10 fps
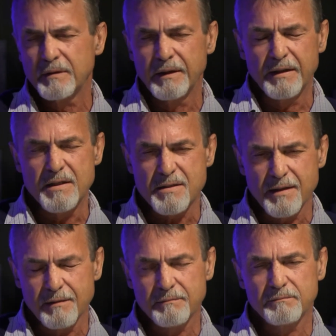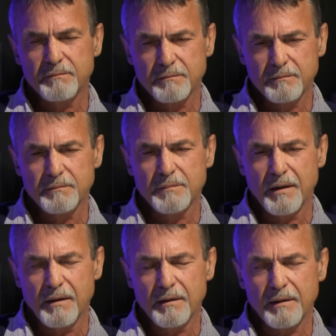Thing is that
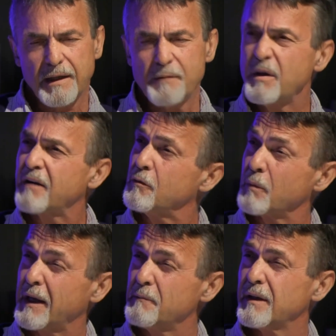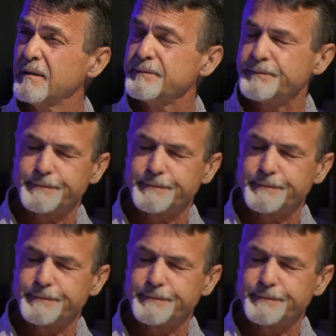came back from Cape Town,